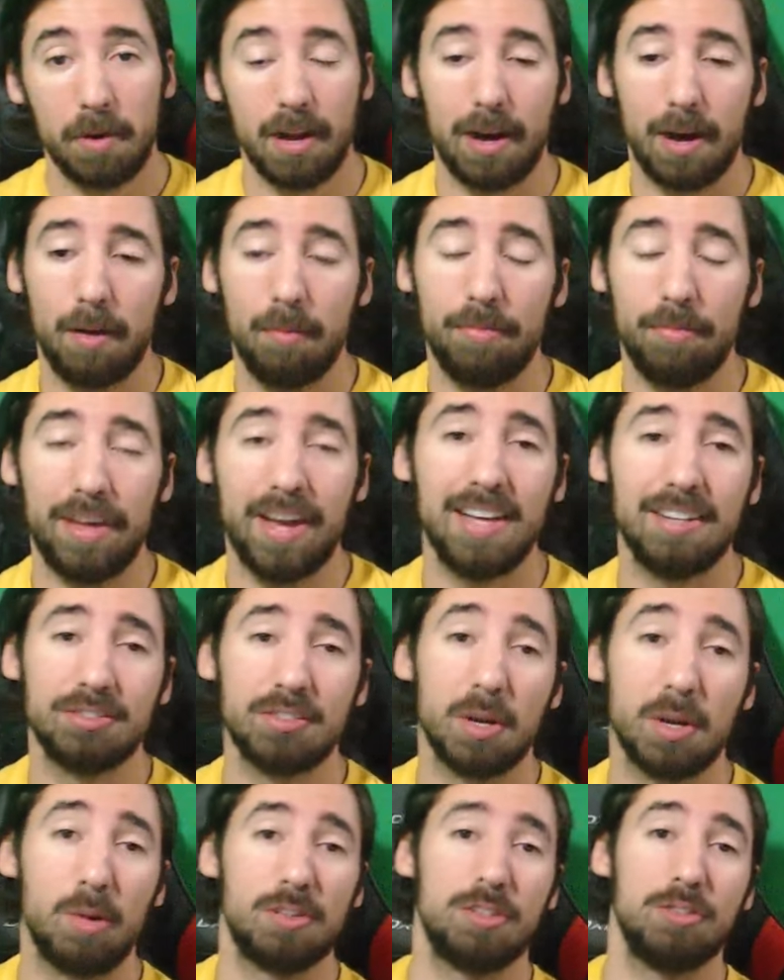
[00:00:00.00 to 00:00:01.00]
But um,
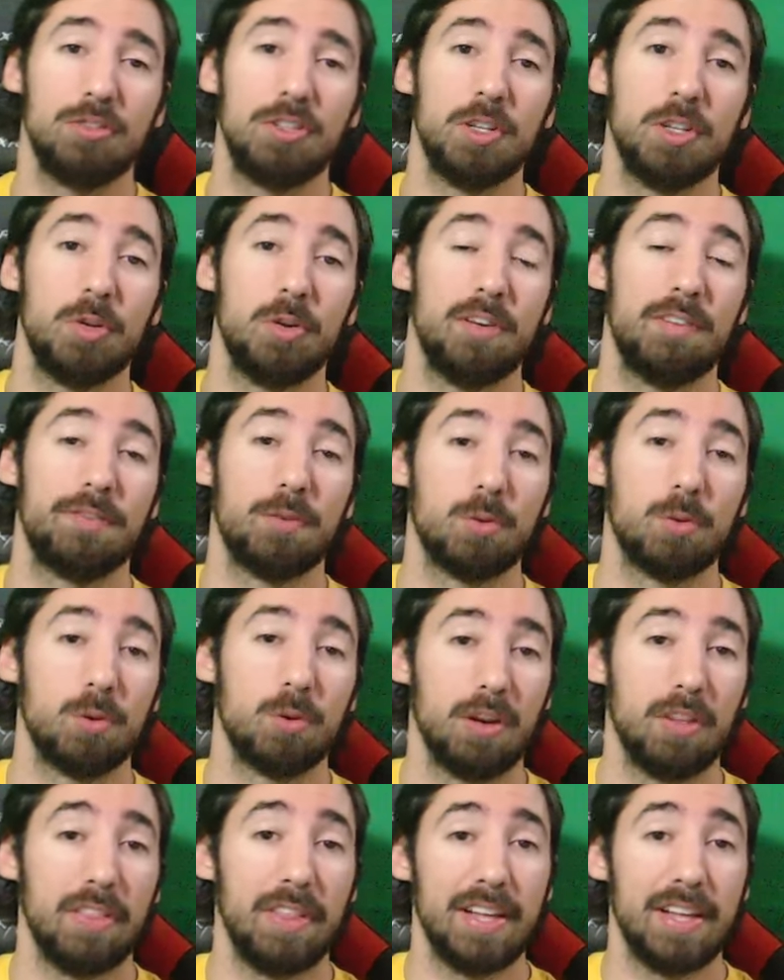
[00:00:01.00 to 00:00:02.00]
that is going to do it
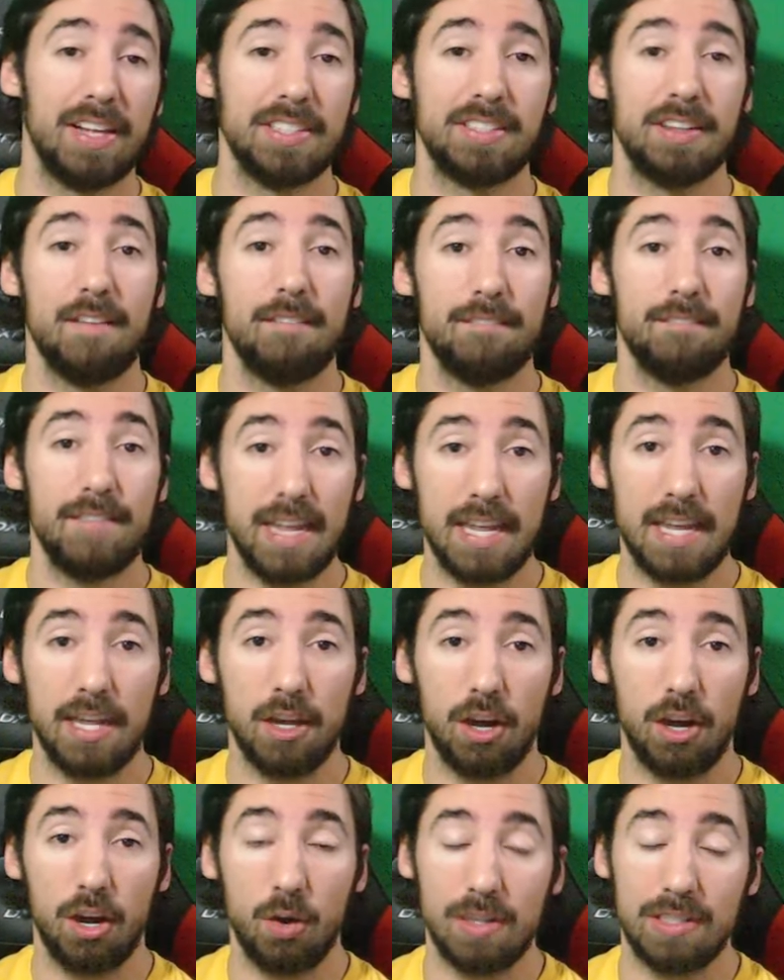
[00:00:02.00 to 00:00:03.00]
for this
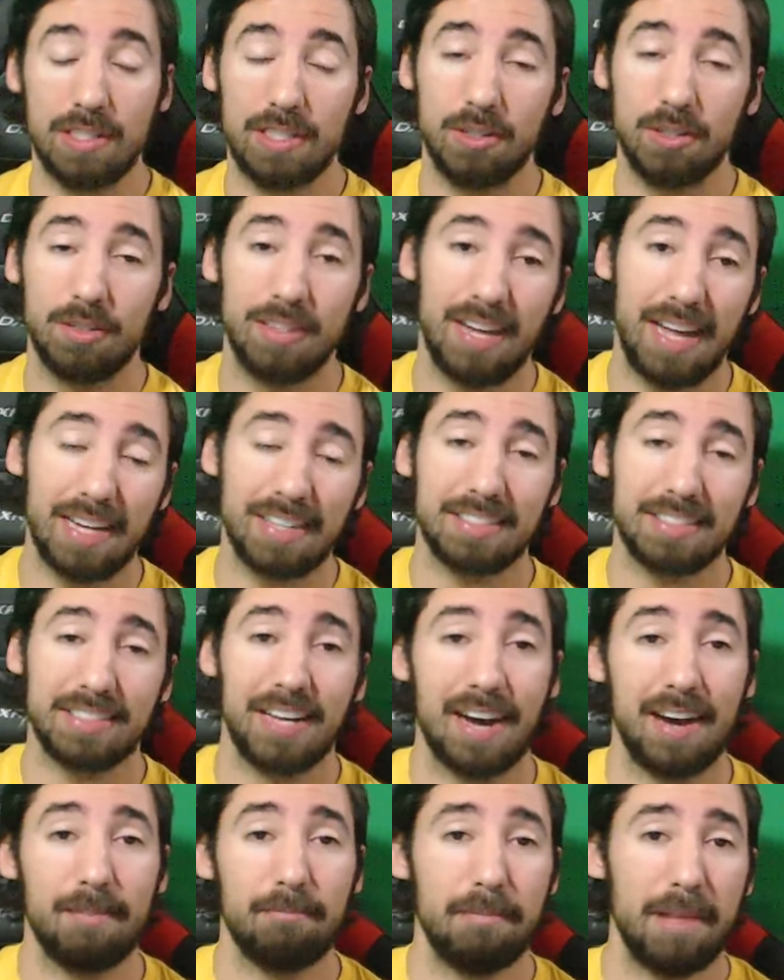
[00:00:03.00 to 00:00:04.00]
video. Until
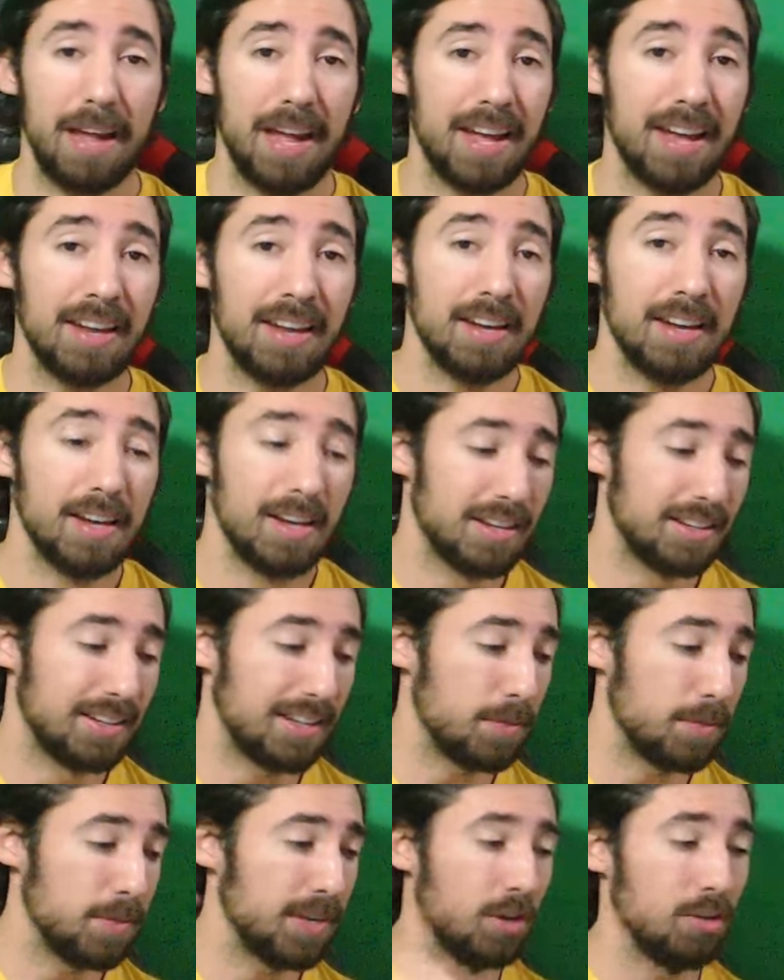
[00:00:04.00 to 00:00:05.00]
next time, man,
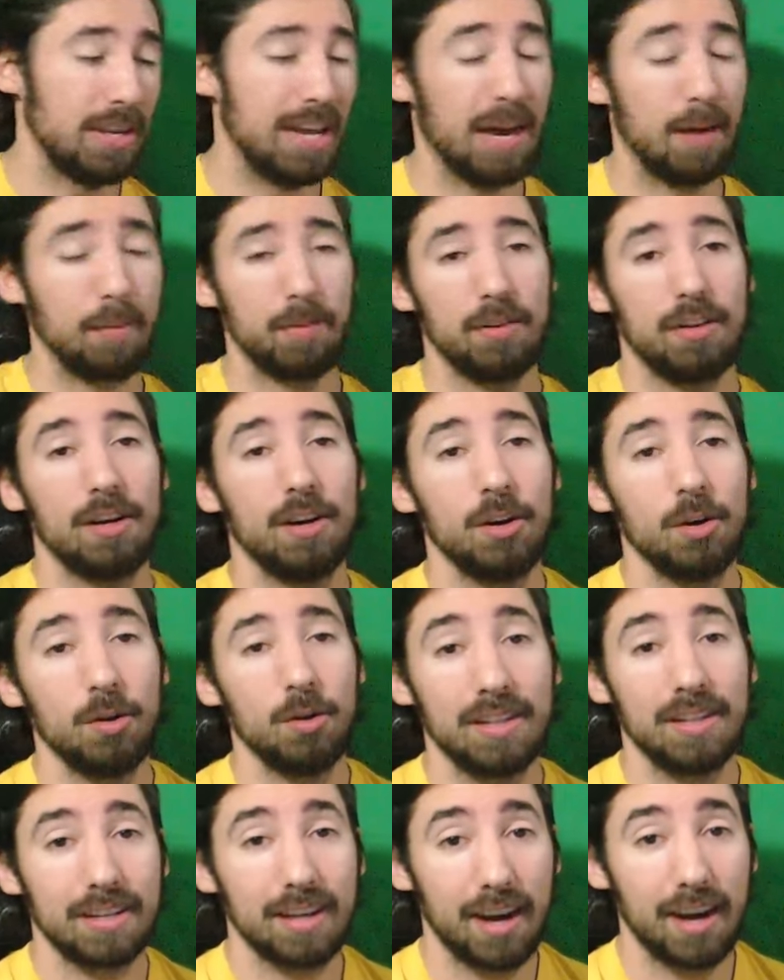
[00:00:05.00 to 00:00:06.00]
let me know down
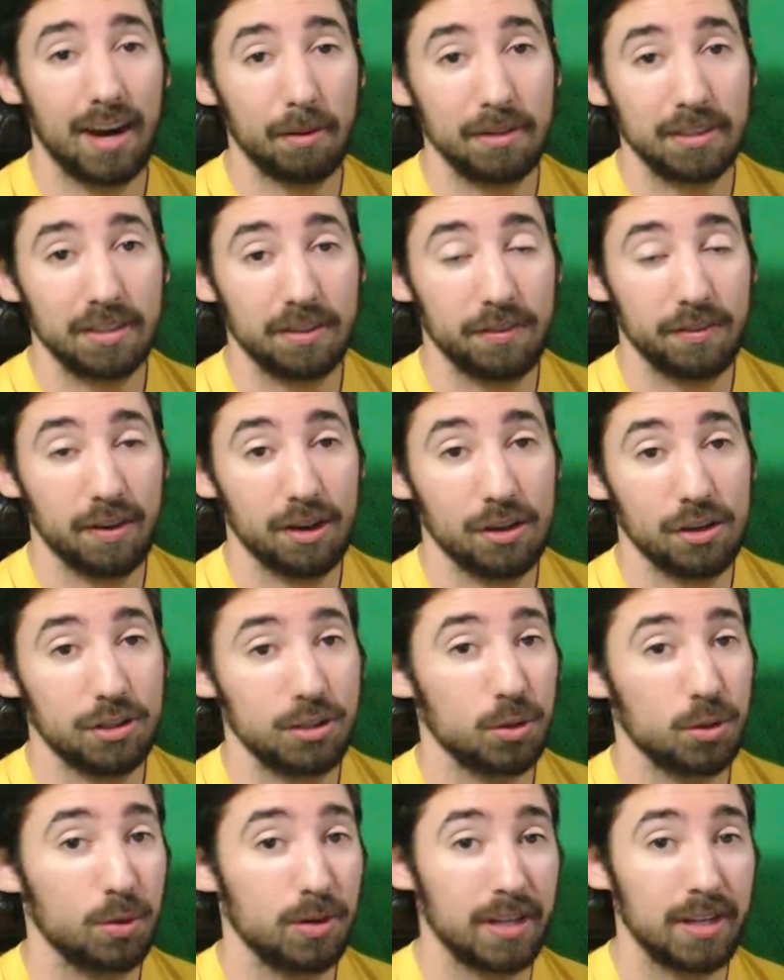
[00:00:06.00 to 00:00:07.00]
below in the comments if
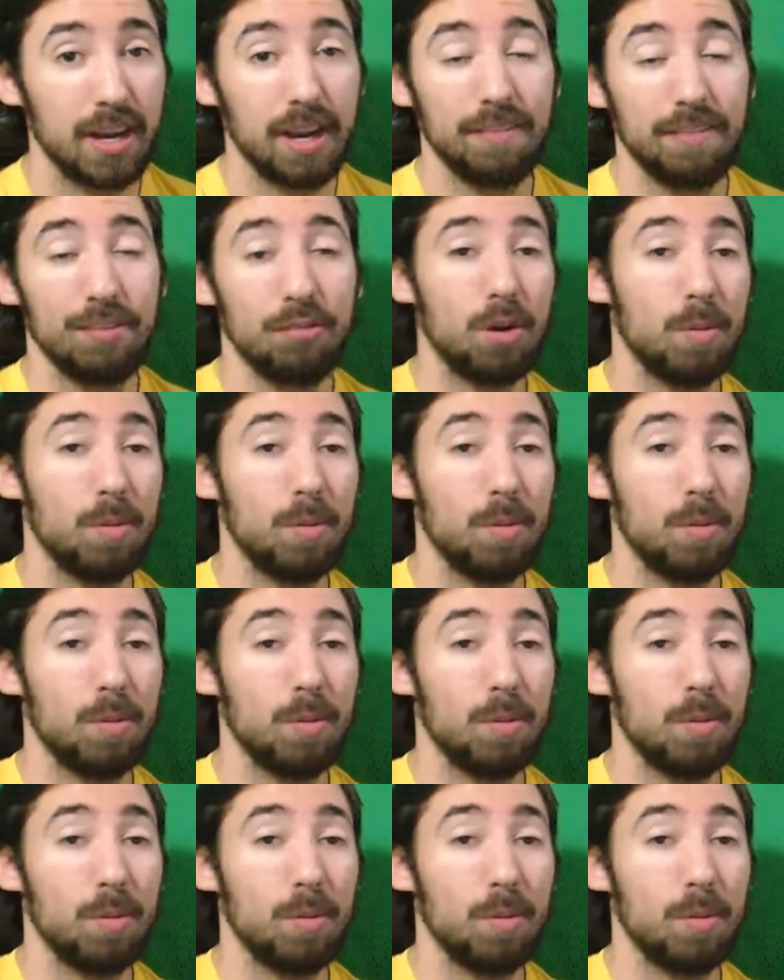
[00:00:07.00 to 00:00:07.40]
y'all enjoyed it.